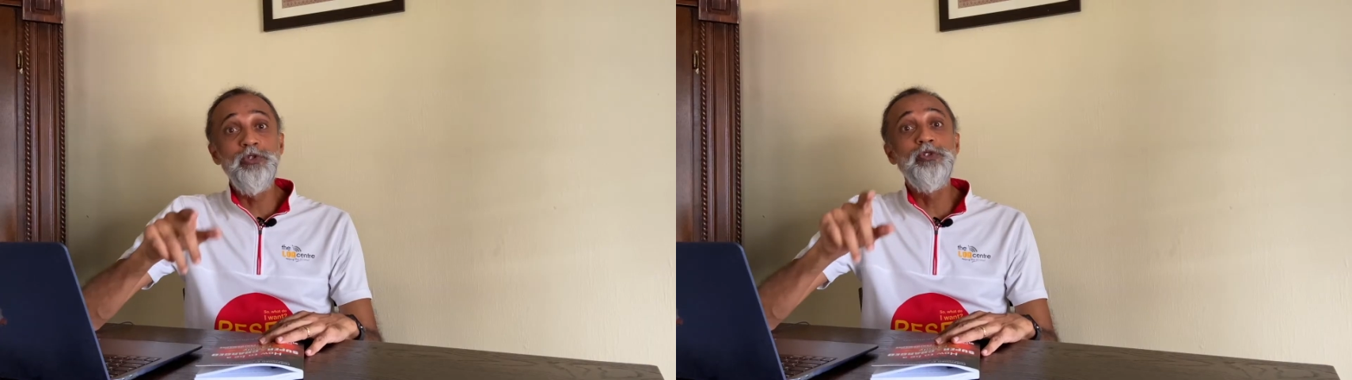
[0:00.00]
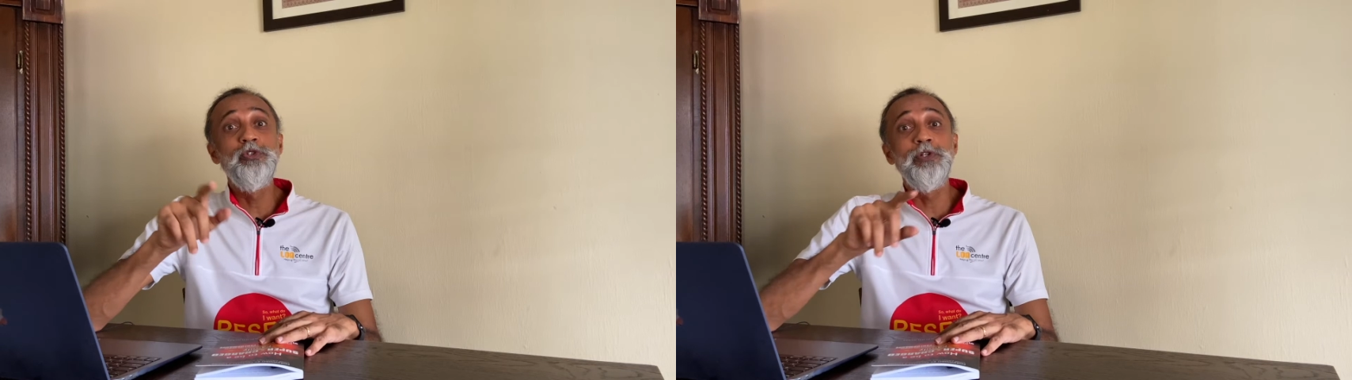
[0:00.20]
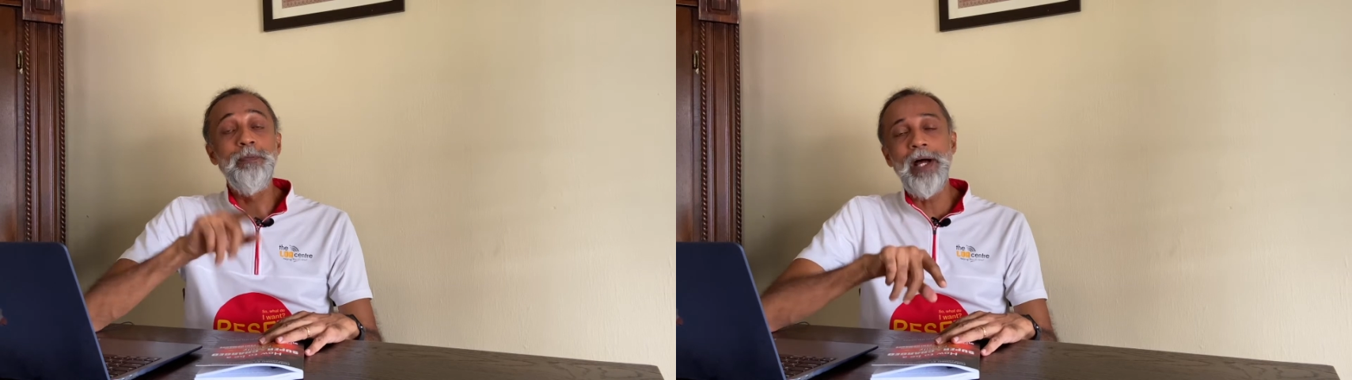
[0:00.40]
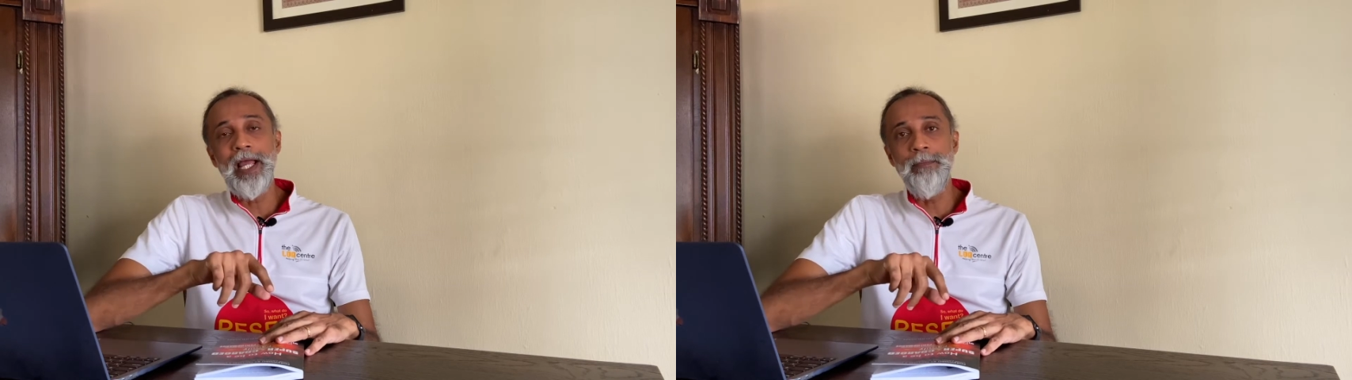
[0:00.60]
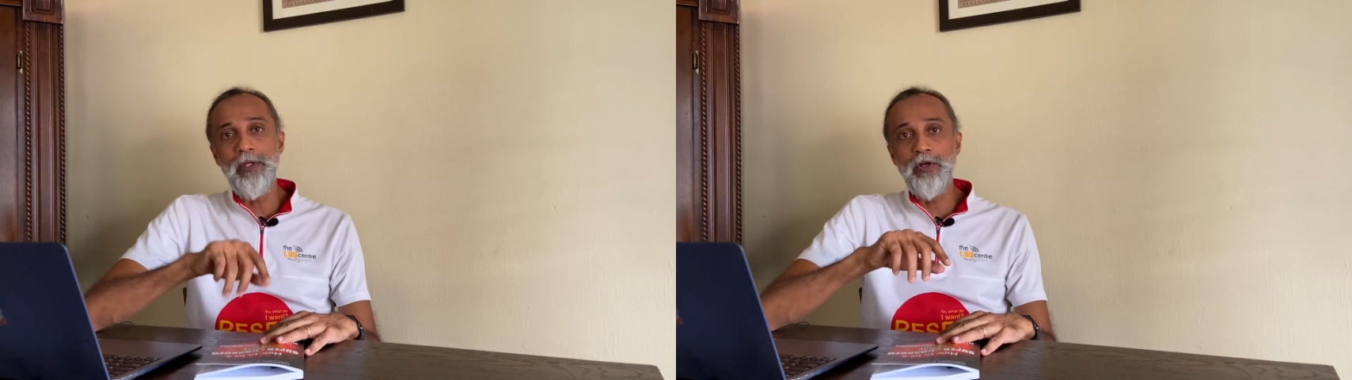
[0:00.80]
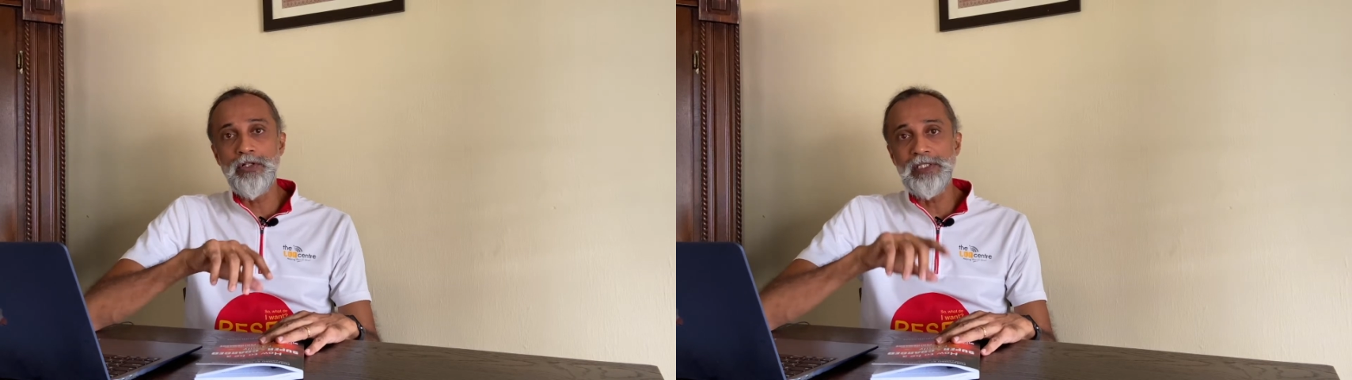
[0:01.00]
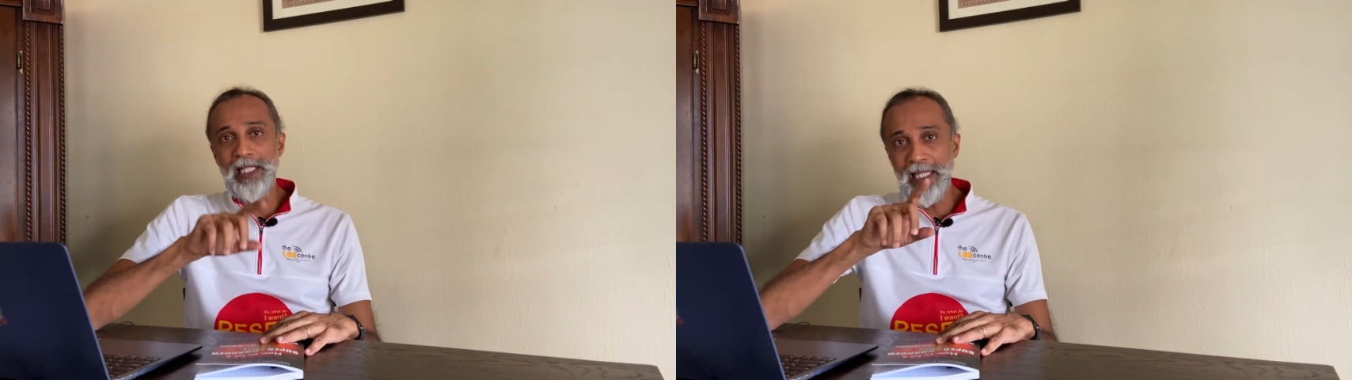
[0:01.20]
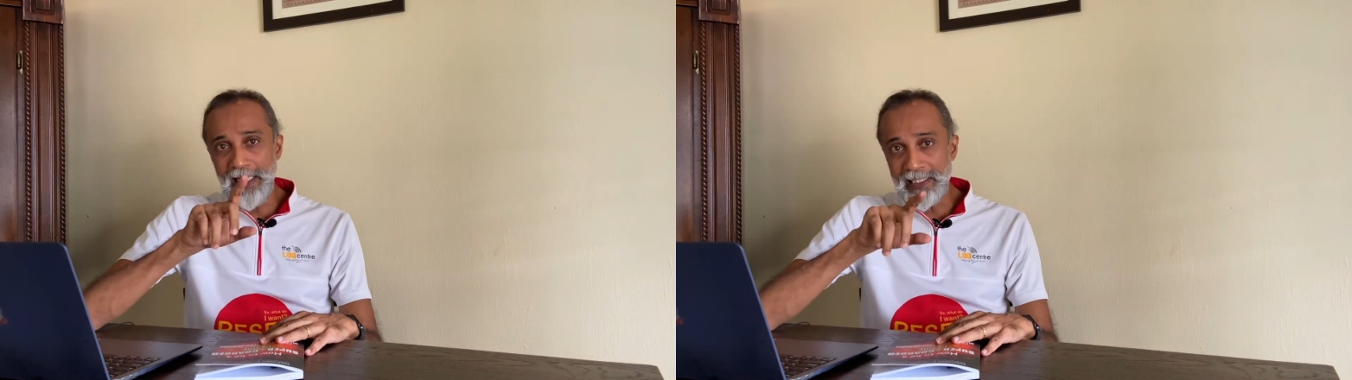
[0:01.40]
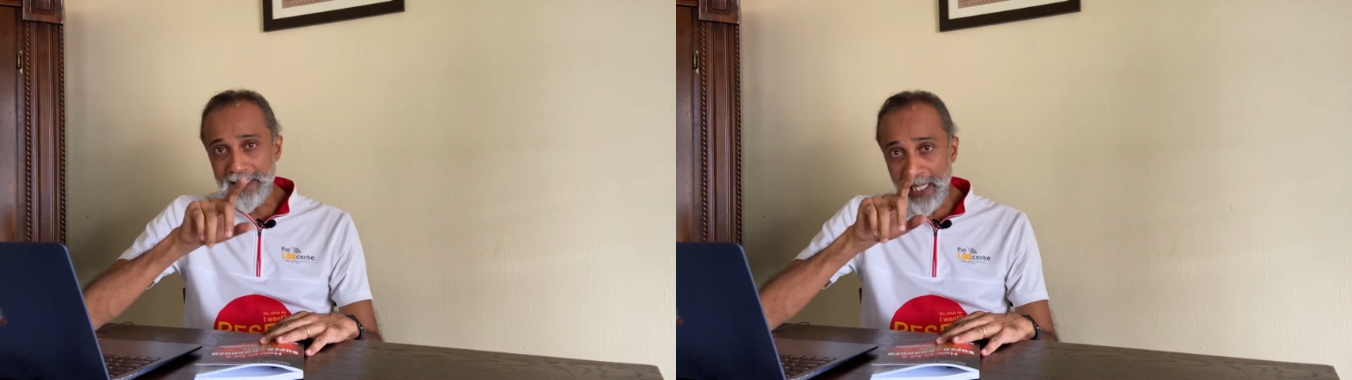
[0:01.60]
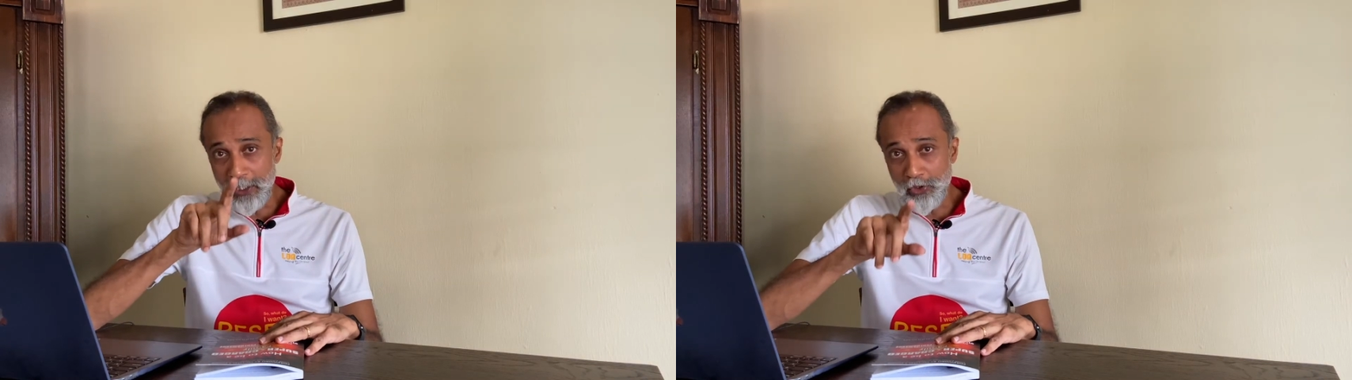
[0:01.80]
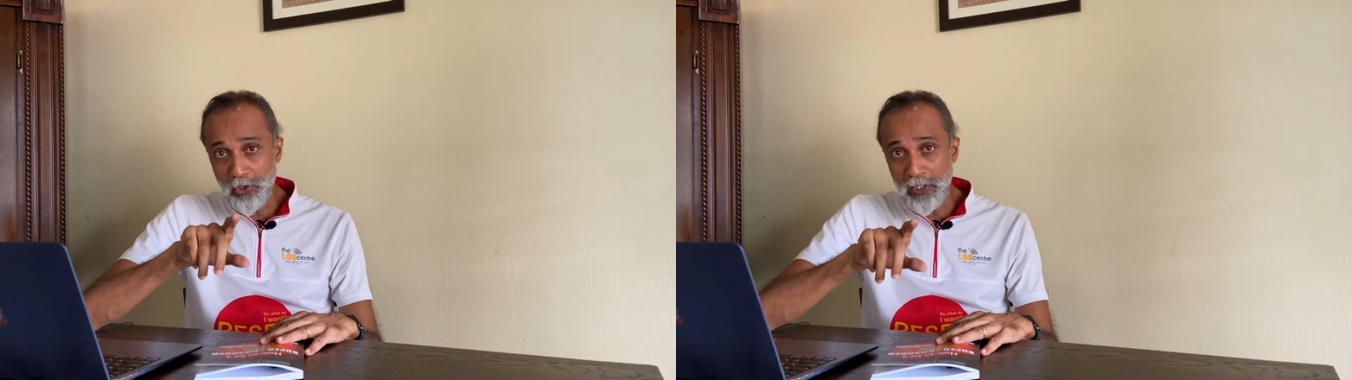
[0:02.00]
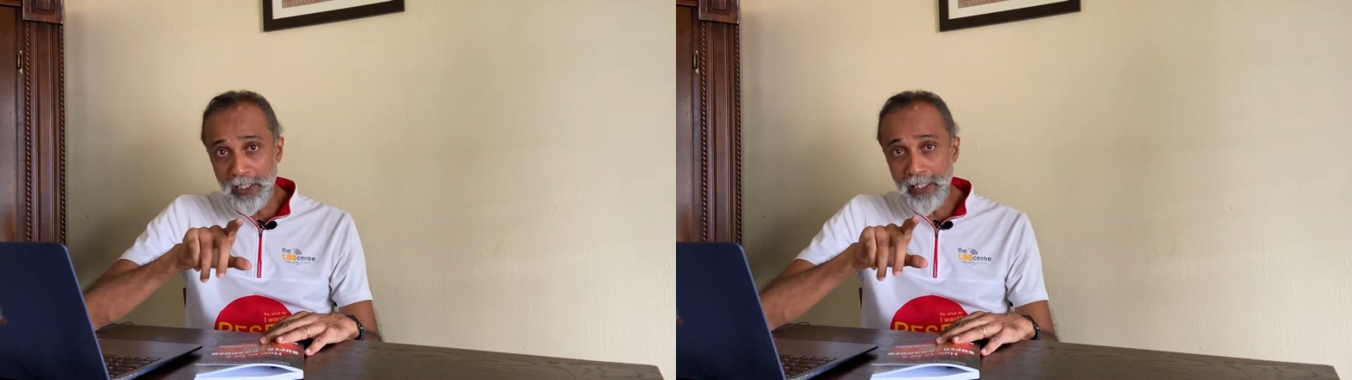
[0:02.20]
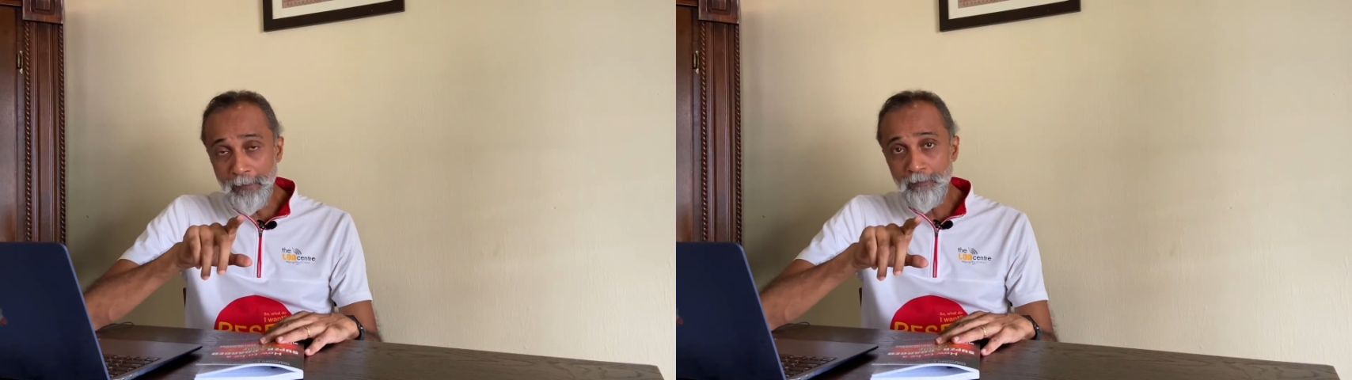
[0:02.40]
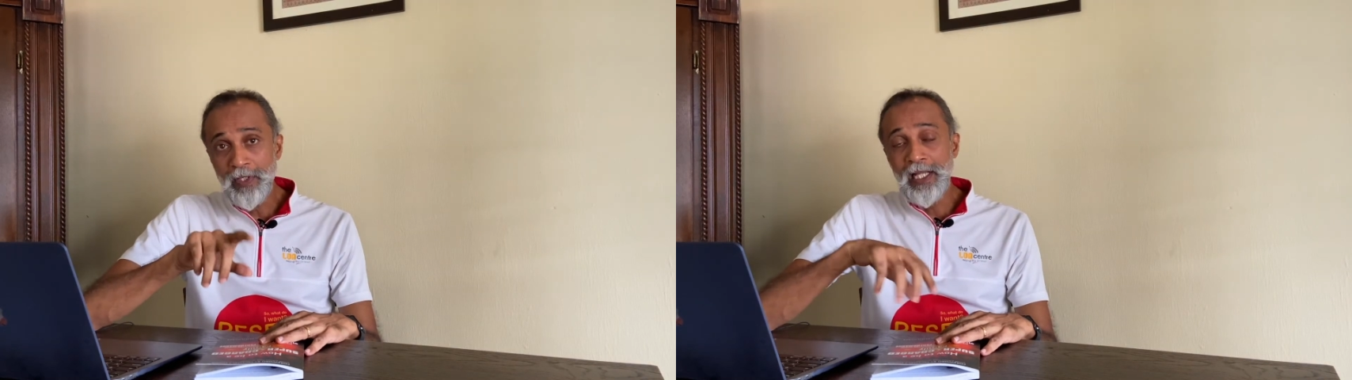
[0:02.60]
should buy, because it is actually